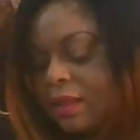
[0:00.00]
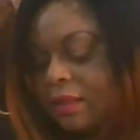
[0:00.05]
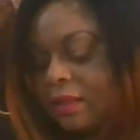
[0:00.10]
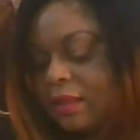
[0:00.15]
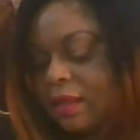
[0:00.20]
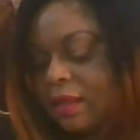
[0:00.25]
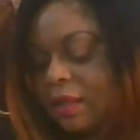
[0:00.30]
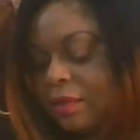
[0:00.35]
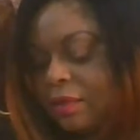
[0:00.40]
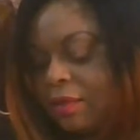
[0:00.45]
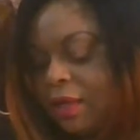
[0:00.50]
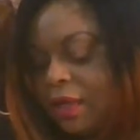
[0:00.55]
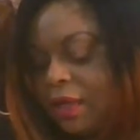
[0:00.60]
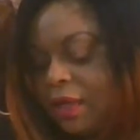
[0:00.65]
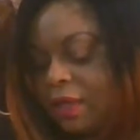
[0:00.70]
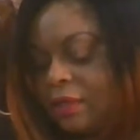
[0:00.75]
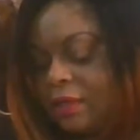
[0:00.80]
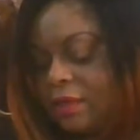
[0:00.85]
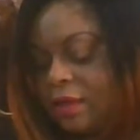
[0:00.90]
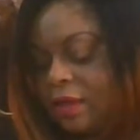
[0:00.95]
Tell me,
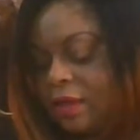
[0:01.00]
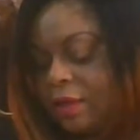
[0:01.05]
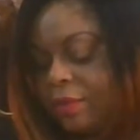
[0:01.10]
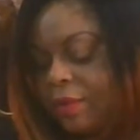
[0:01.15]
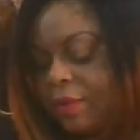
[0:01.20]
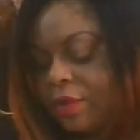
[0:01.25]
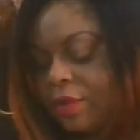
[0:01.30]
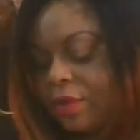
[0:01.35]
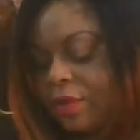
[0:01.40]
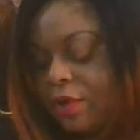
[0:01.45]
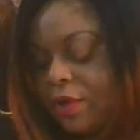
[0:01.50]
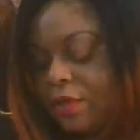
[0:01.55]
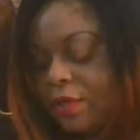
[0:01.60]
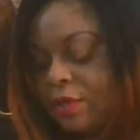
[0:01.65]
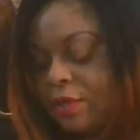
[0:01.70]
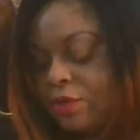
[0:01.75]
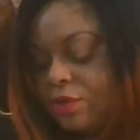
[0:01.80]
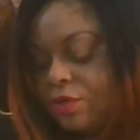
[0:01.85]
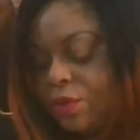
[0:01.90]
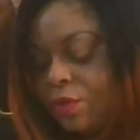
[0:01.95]
let's talk about the
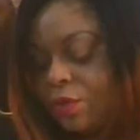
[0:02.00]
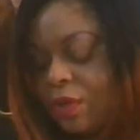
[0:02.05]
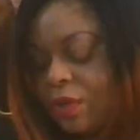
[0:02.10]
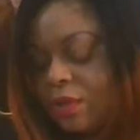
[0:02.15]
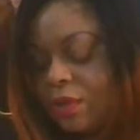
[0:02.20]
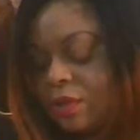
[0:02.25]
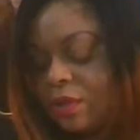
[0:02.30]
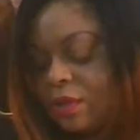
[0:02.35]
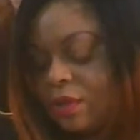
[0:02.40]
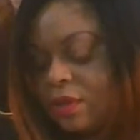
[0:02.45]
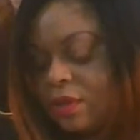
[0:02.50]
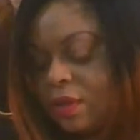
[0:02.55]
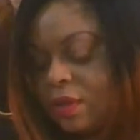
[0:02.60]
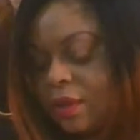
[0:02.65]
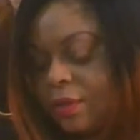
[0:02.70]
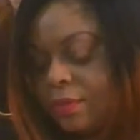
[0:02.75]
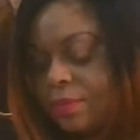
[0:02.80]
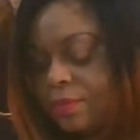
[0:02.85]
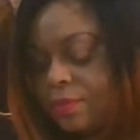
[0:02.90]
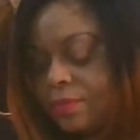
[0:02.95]
necessary questions
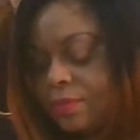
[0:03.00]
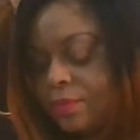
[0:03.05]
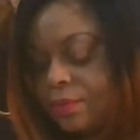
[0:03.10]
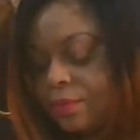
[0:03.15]
then.